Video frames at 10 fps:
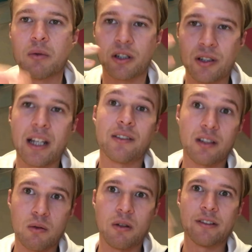which that's
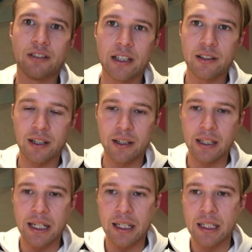the qualifier to get
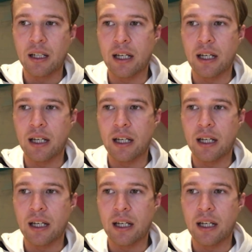there,